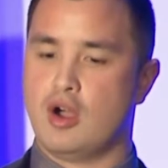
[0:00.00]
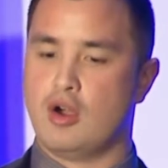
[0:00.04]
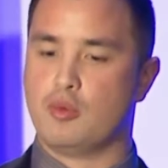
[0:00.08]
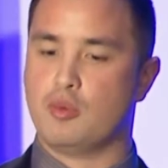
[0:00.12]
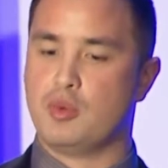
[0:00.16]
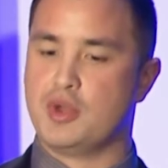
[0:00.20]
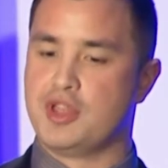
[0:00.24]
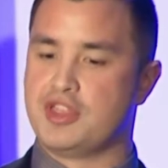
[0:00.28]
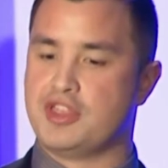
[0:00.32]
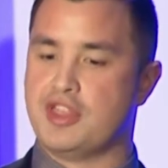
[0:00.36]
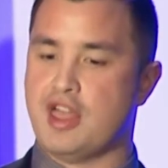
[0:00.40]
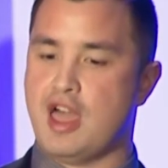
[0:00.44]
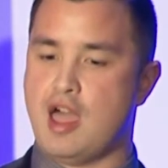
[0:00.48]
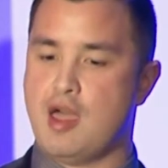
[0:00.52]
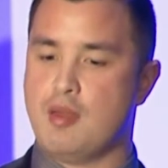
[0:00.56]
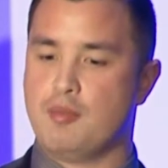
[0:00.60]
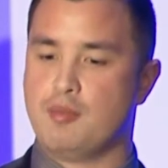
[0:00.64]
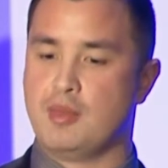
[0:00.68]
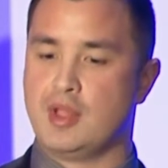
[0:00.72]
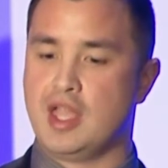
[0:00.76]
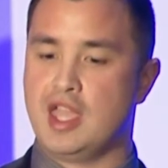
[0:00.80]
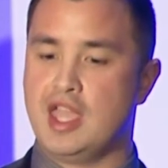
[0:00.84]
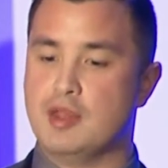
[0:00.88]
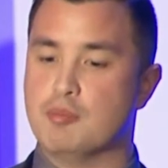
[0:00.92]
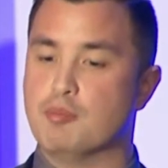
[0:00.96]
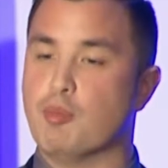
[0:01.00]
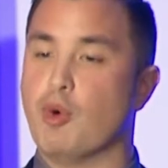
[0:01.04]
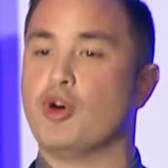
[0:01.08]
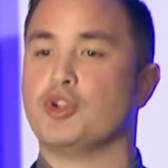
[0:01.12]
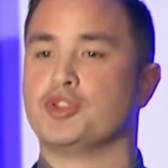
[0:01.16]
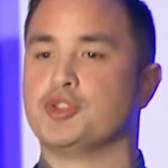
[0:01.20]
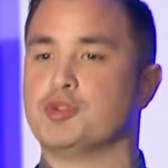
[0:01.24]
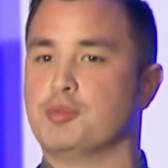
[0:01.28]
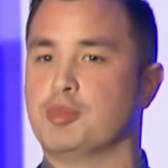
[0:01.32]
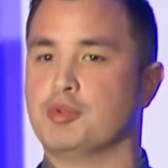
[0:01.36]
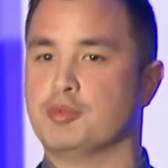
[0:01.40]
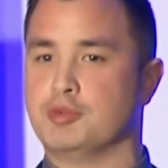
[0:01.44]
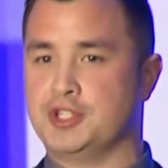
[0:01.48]
with them in
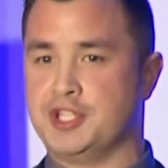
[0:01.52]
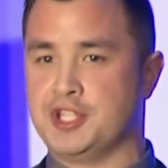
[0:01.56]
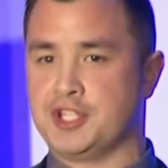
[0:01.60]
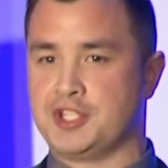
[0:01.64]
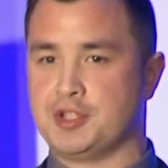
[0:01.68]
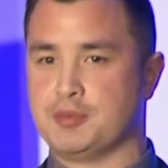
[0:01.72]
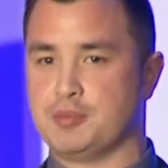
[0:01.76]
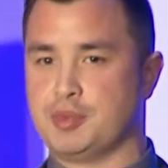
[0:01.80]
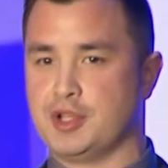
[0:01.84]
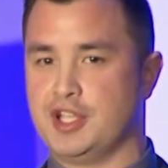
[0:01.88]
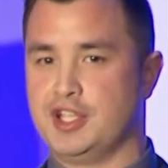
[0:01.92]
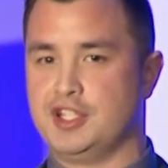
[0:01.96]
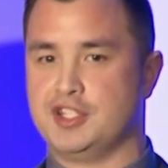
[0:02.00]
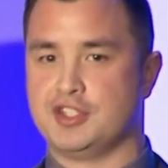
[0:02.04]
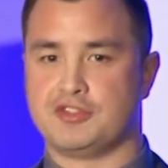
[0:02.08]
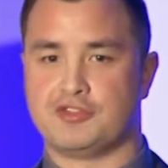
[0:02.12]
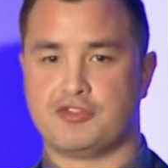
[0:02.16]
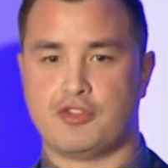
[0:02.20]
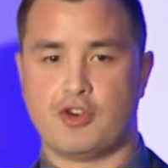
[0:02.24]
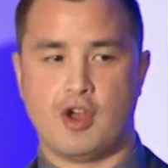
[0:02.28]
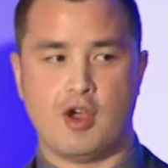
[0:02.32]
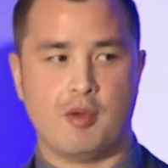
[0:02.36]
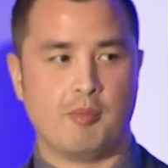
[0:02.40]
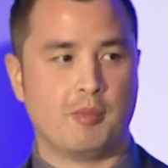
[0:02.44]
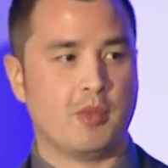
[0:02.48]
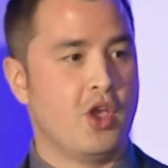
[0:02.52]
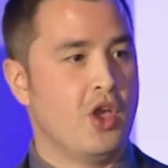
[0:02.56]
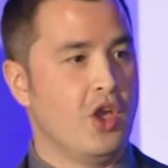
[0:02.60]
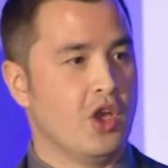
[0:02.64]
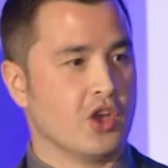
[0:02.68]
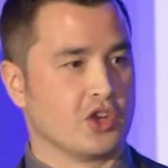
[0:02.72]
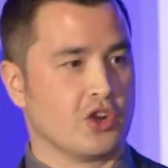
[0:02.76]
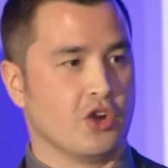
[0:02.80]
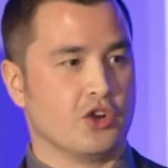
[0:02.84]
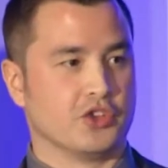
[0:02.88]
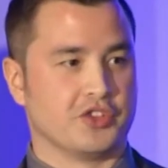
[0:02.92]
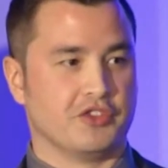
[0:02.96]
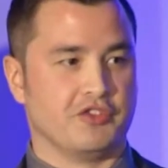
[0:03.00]
multiple disciplines, from
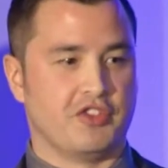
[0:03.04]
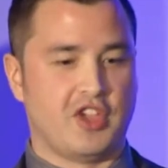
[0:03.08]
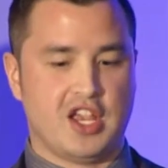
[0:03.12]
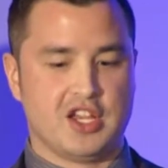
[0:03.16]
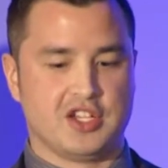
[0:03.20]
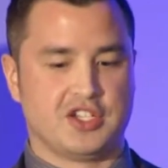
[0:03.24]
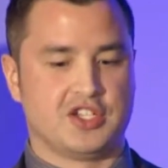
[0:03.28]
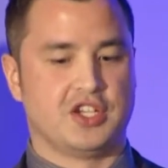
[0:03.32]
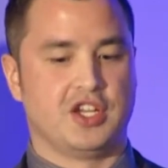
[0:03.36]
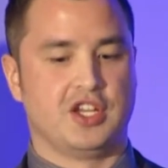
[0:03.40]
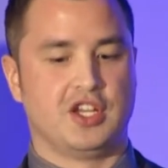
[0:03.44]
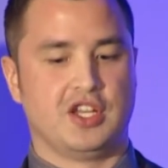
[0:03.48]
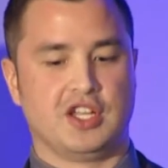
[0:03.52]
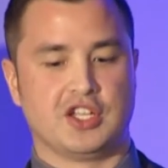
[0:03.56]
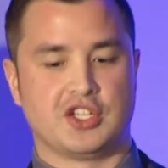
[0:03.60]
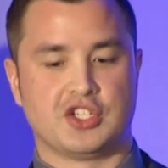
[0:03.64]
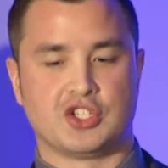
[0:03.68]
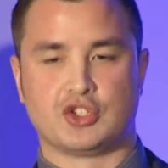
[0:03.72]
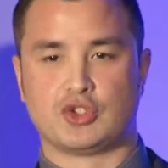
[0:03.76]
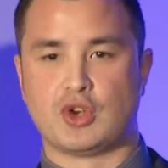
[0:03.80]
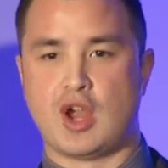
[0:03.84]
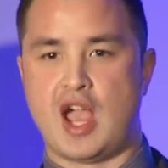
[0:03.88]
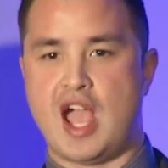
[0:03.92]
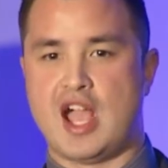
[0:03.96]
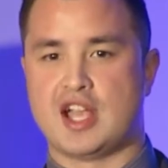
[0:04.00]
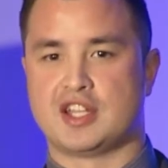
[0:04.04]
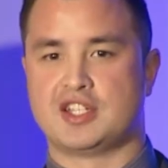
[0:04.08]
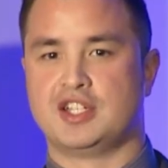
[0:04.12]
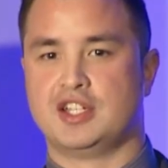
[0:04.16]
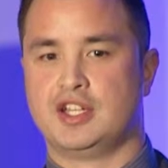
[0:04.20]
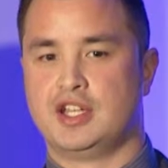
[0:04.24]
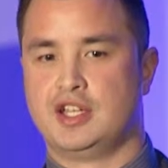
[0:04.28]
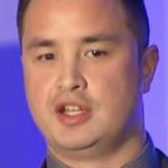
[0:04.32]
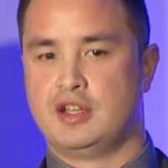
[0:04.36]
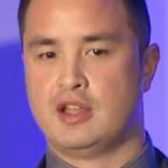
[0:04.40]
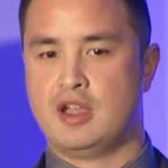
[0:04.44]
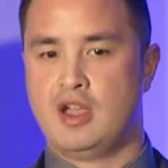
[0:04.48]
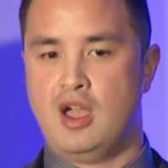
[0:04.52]
cultivation,
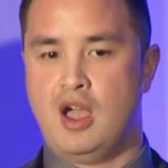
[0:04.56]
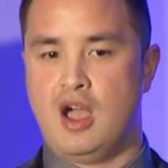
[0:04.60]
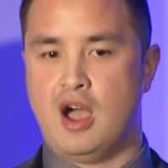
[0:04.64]
extraction,